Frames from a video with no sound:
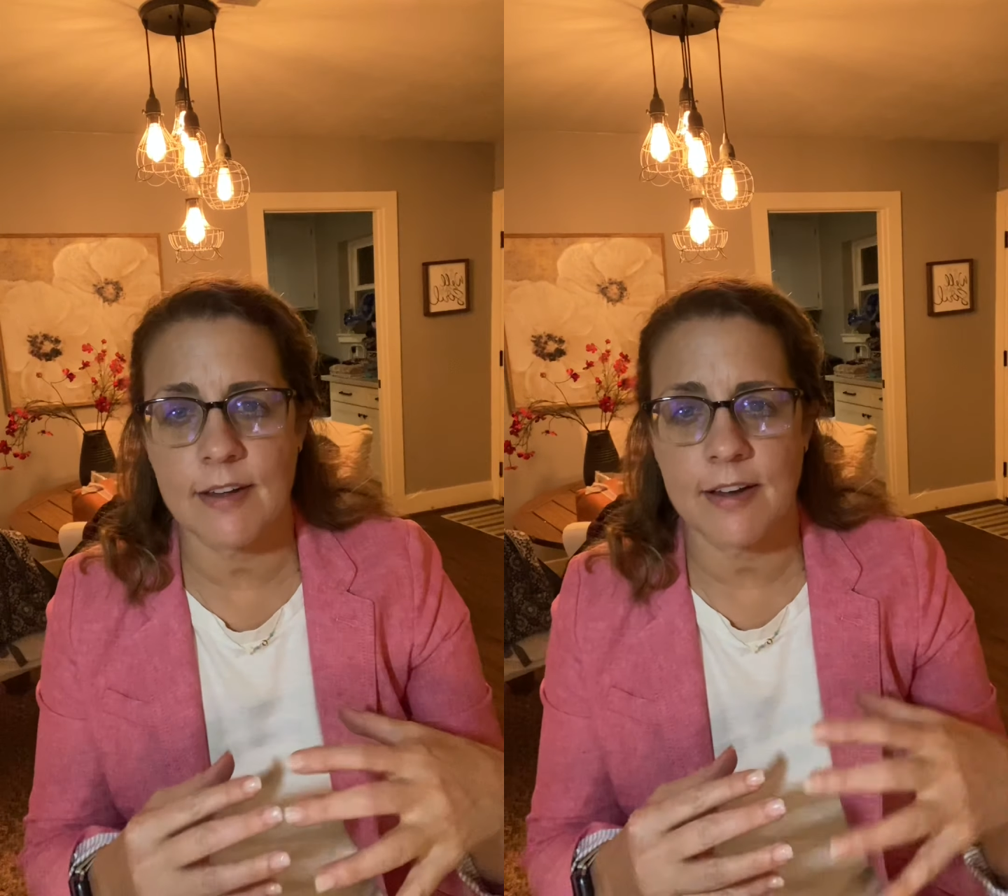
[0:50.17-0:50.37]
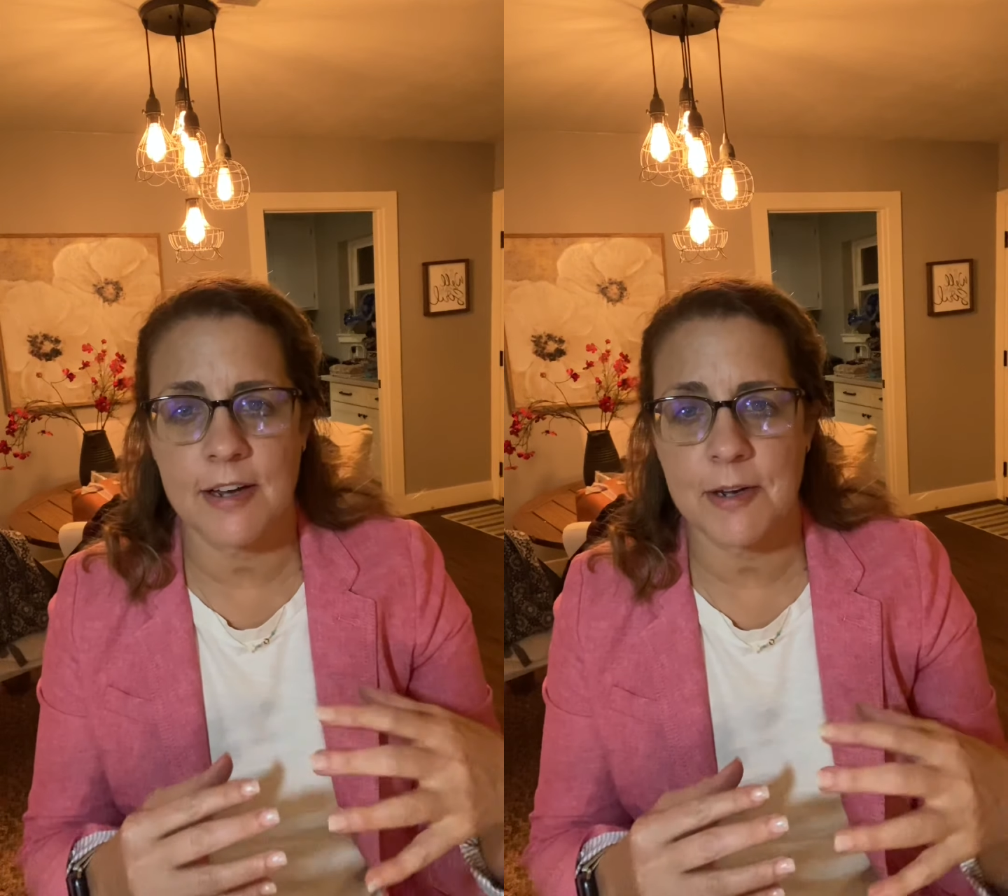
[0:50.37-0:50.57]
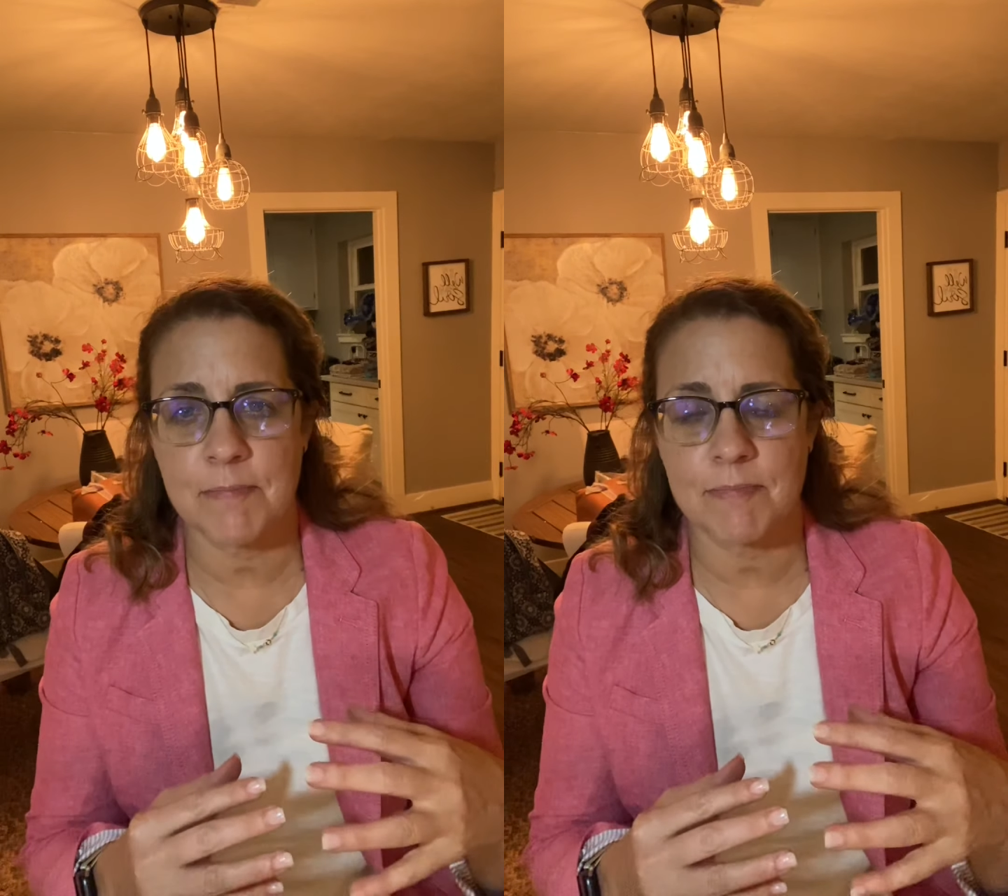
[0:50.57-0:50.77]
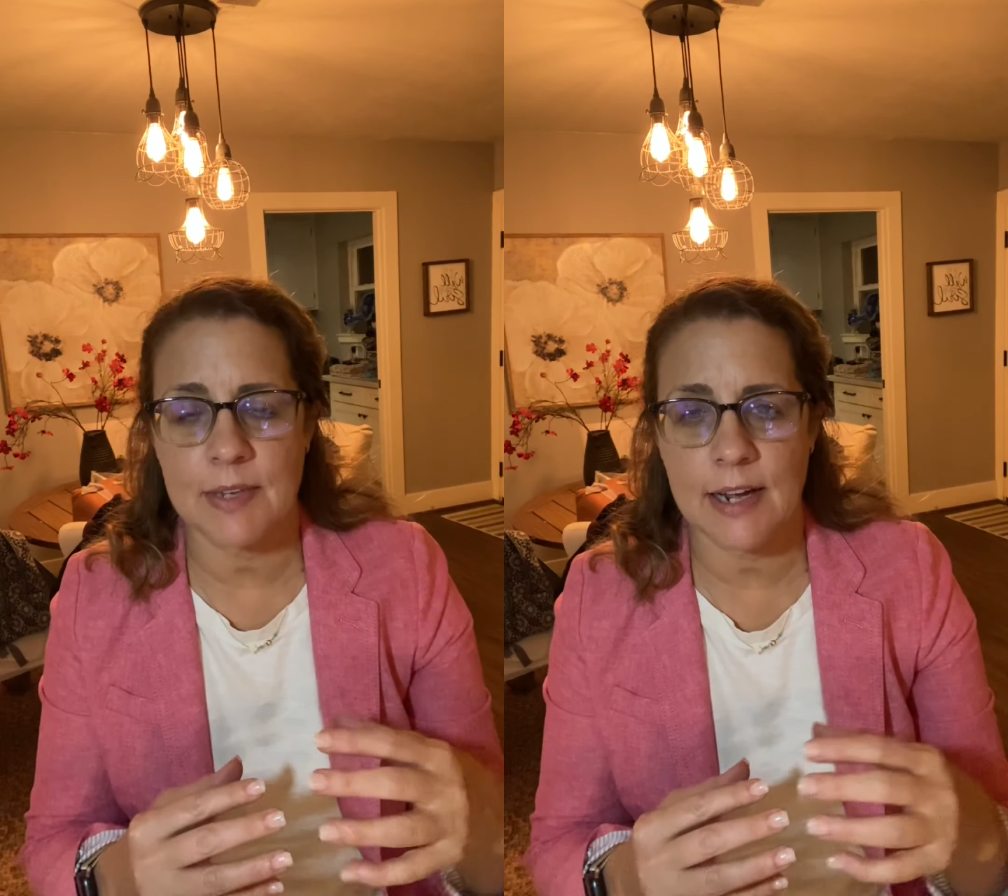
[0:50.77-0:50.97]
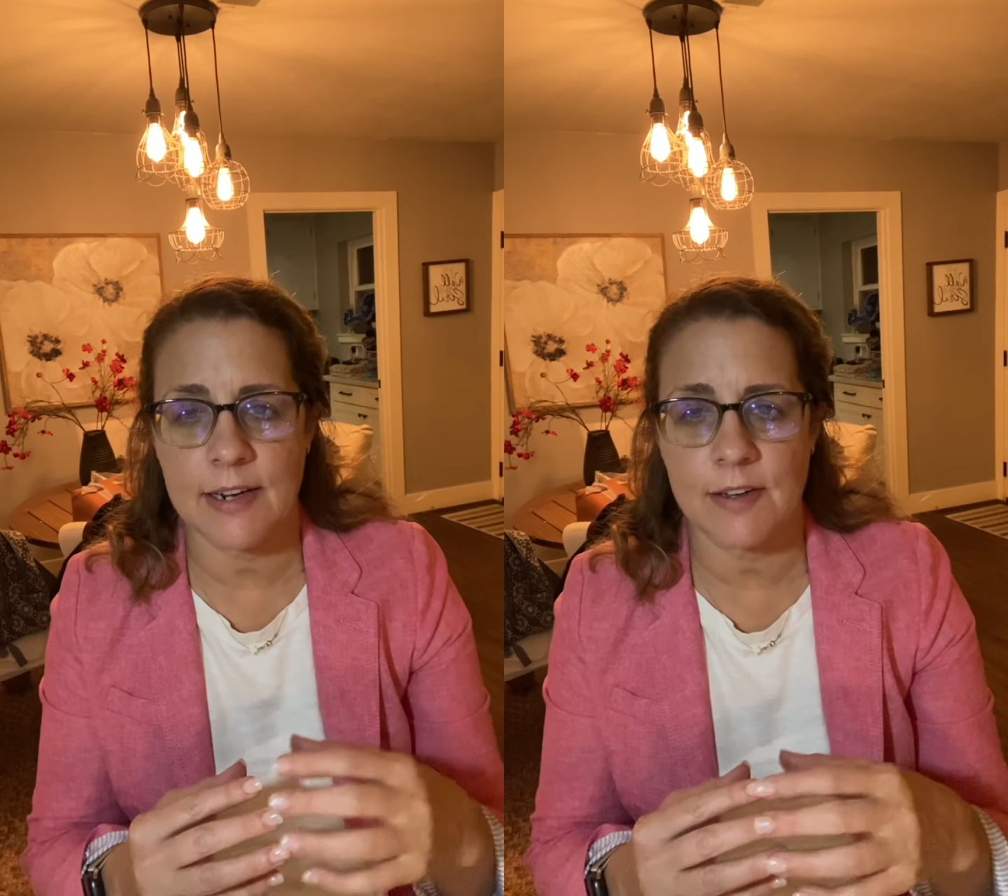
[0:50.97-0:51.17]

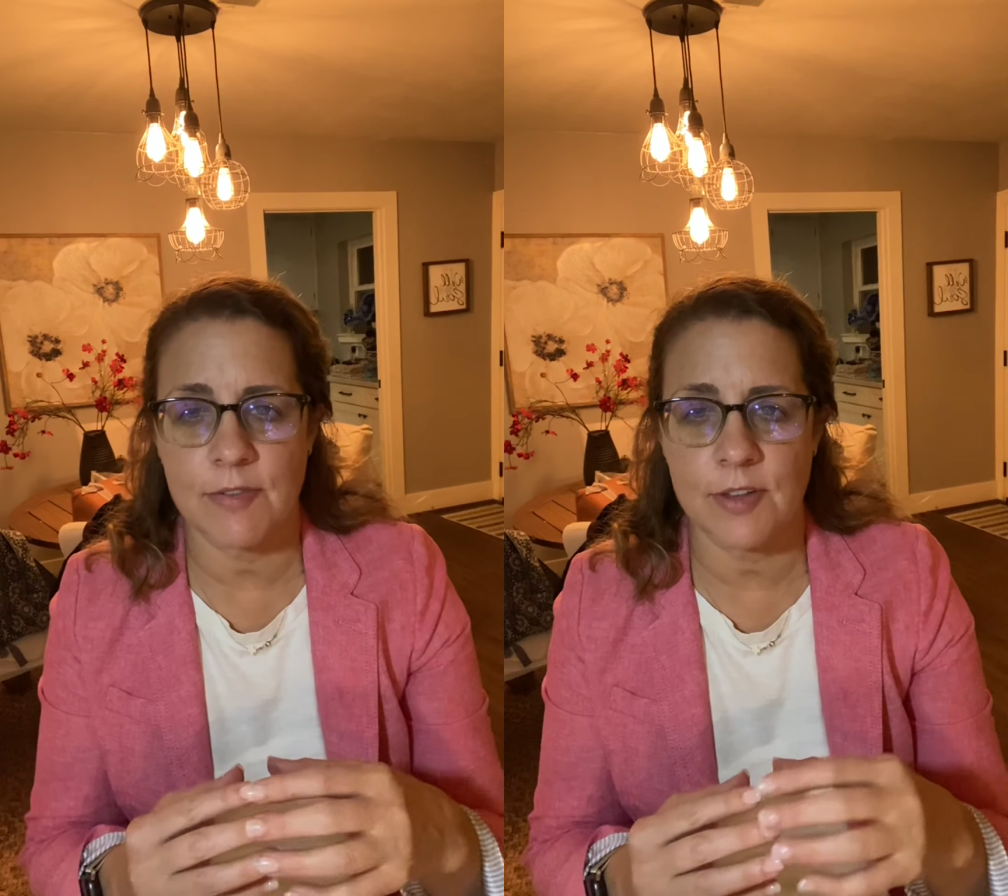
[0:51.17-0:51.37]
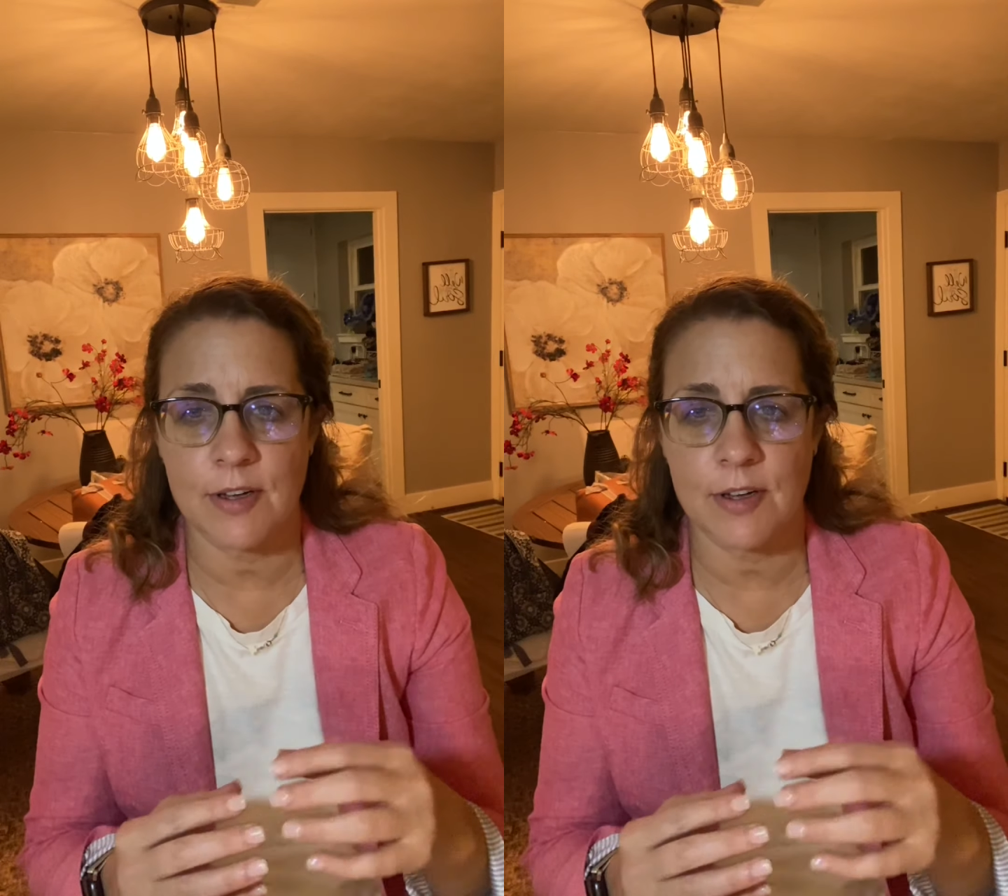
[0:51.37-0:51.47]
kind of